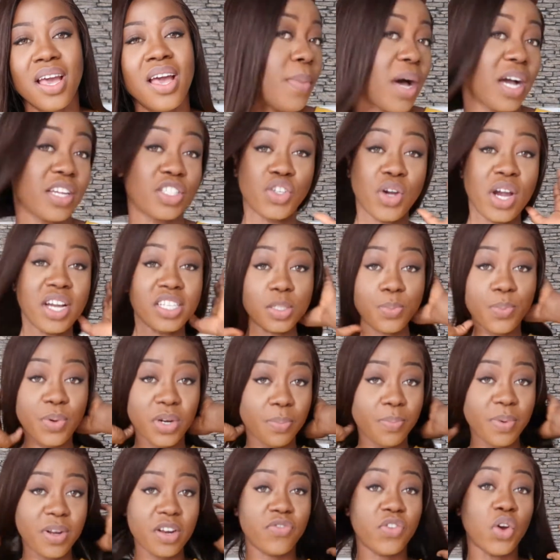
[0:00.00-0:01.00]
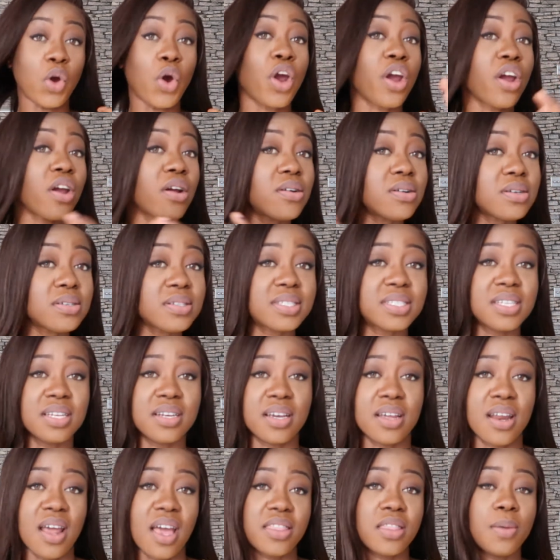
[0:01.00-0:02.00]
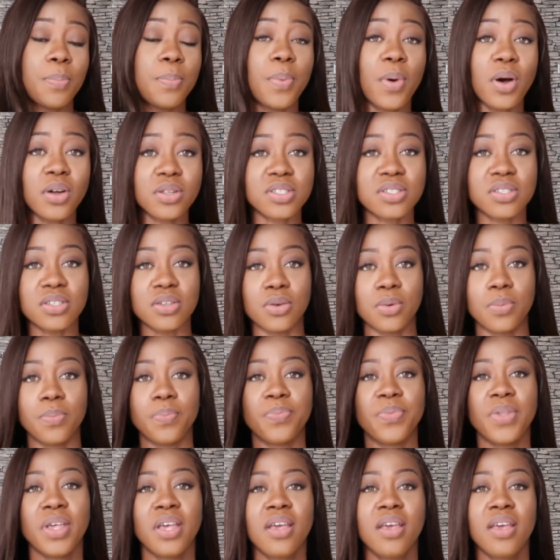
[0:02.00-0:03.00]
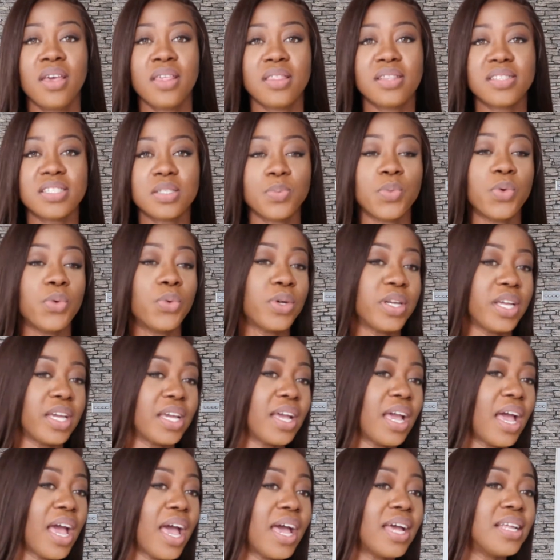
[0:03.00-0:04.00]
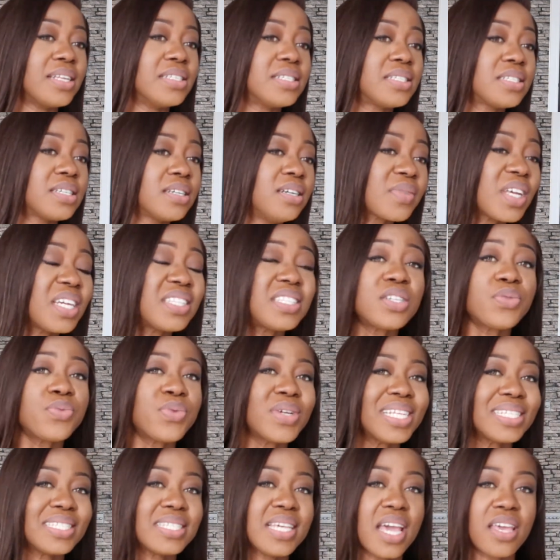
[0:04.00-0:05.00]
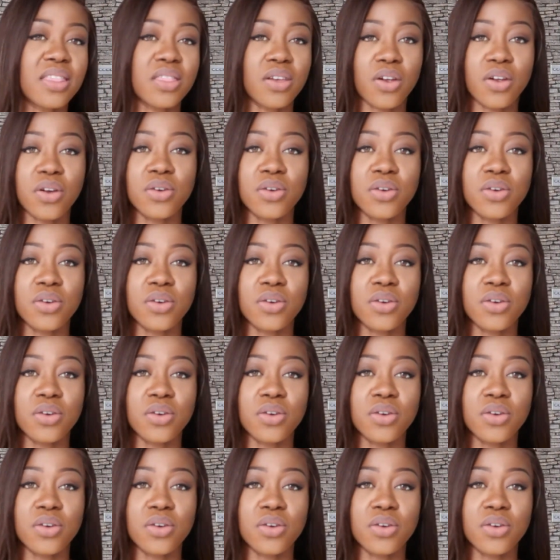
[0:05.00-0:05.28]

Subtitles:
I tried to put a bit of curls in it at the bottom this morning, and it didn't really take the